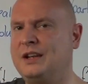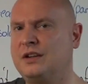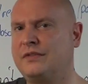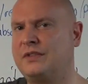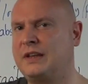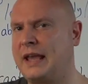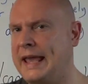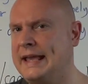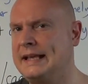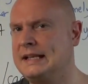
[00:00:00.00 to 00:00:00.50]
of
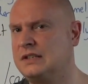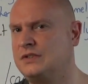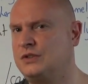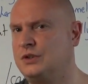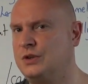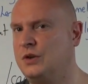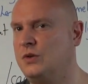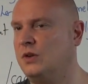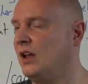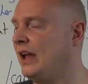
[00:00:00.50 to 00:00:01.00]
cakes do
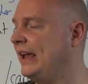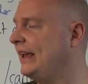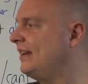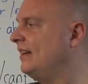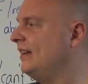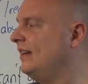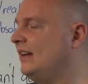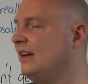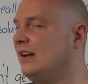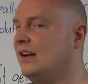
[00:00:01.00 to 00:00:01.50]
you like?
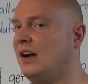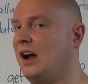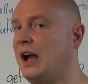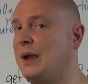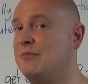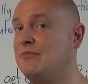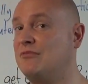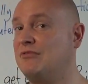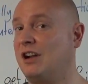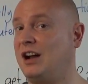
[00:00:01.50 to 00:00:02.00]

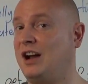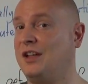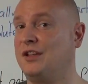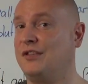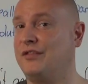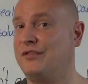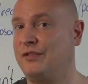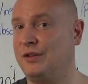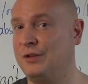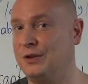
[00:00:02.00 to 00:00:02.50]
I'm rather
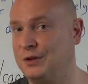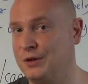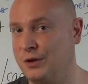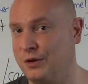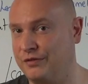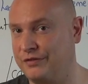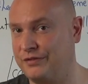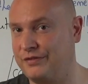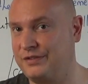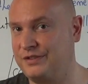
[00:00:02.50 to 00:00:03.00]
fond
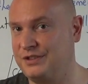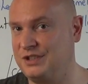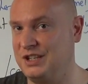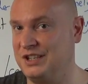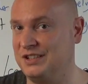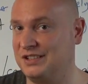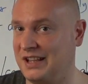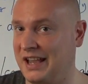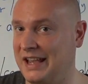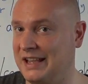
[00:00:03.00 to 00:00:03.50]
of
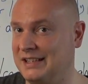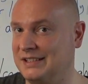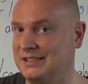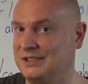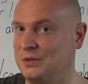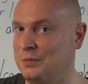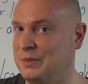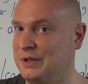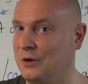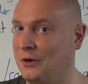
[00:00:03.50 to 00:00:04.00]
cheesecakes,
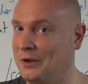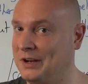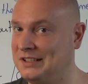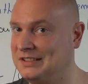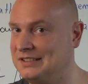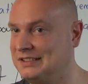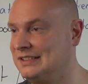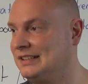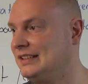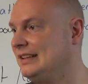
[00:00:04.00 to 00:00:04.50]
to be
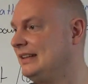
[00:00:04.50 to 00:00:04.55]
honest.